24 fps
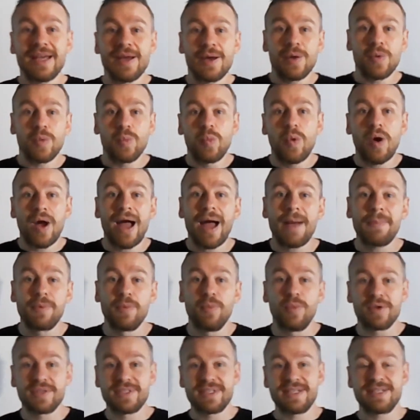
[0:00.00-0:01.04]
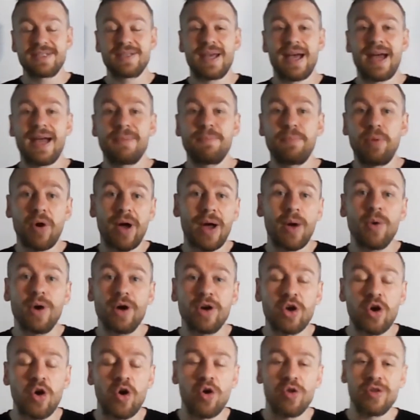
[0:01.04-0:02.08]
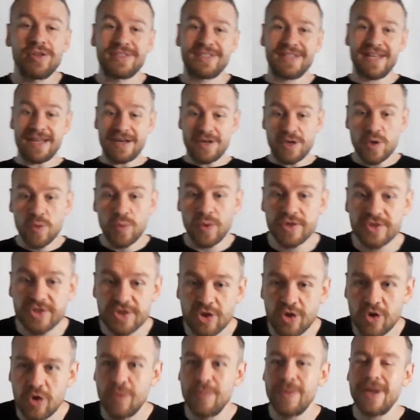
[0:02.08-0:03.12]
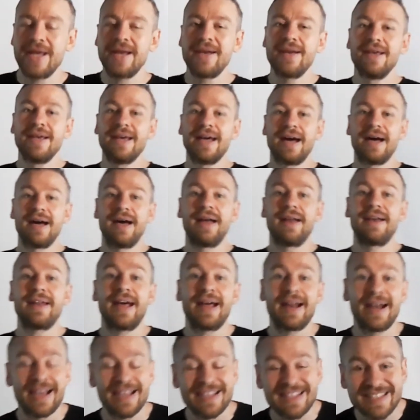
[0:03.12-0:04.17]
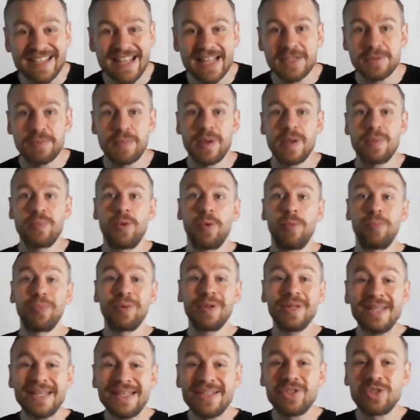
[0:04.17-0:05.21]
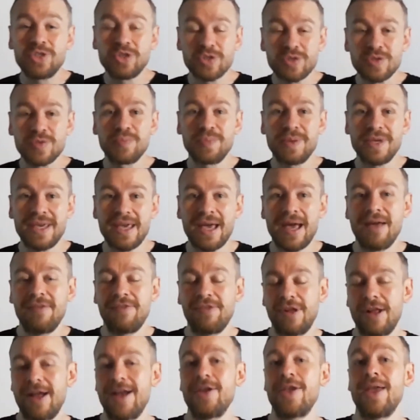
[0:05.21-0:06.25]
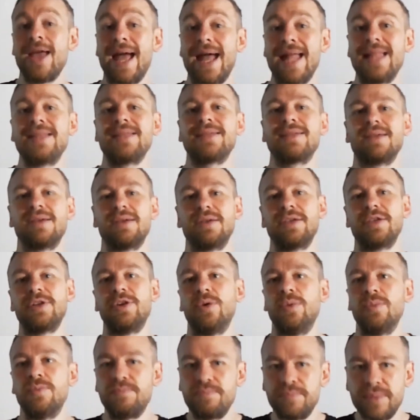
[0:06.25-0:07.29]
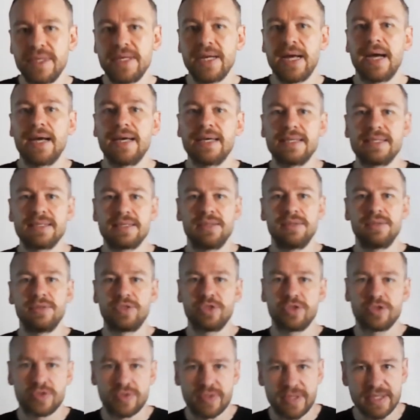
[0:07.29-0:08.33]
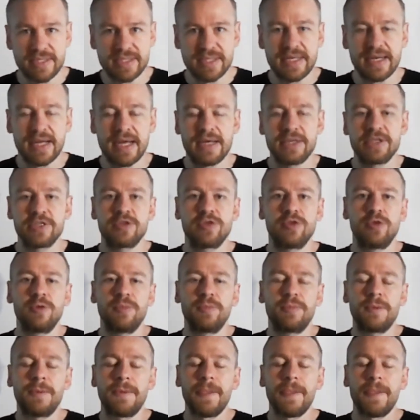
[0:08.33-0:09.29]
what happened was I put out a call saying who wants to come in, and I said to people, please just be careful how you enter, be nice, and just, it's a nice group.